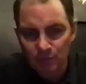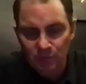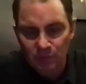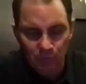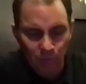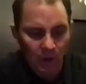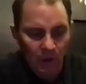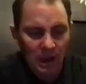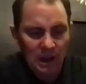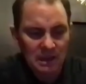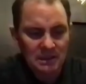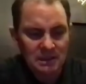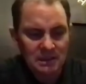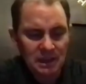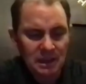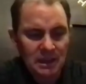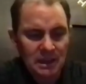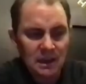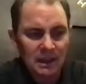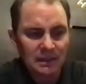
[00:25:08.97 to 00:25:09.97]
Rides
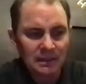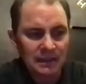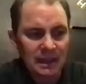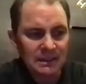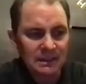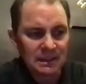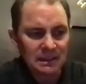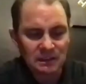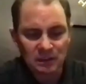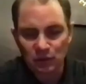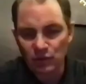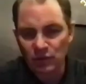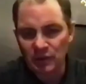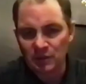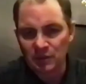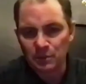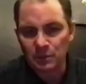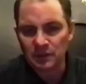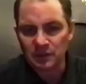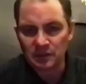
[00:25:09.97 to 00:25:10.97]
lent us the
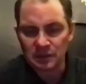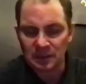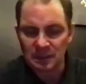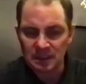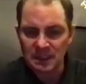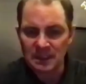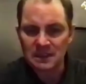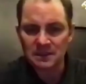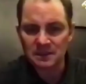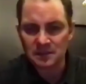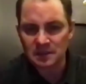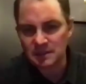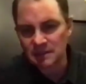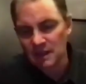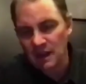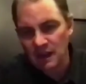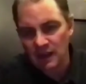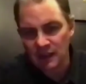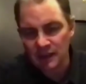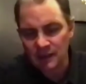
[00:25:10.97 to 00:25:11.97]
credibility
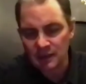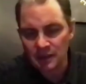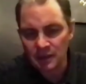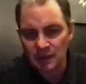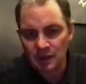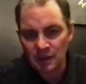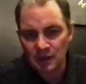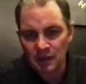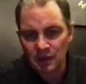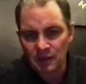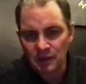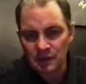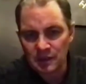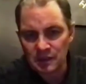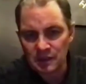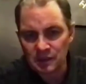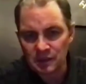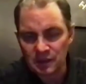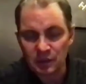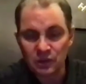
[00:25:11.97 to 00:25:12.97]
inside
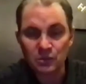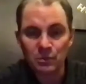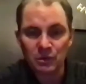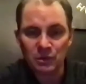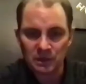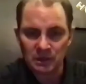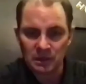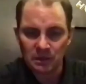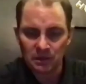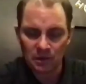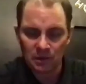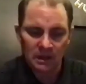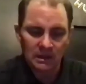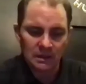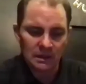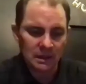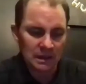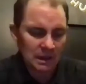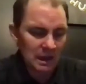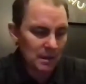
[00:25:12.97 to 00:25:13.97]
the community,
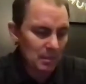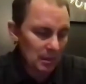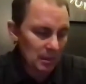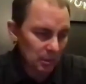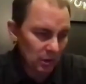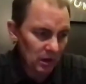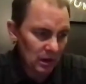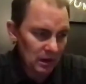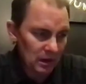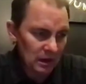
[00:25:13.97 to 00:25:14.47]
right? And I remember